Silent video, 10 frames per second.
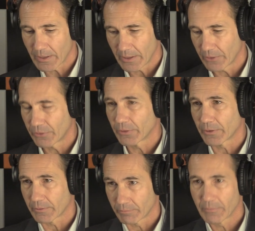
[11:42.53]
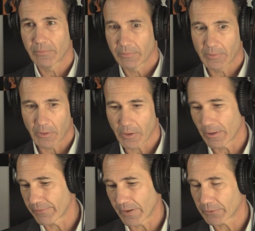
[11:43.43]
Uh, is your I'll
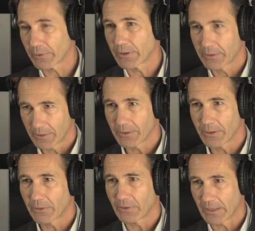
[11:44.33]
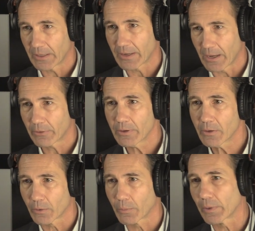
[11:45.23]
call it factory. Is it in Calgary
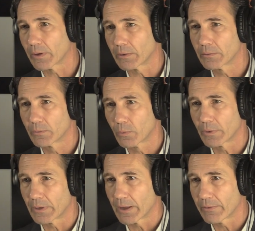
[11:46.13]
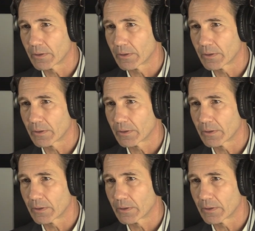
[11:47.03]
or where? Where do you have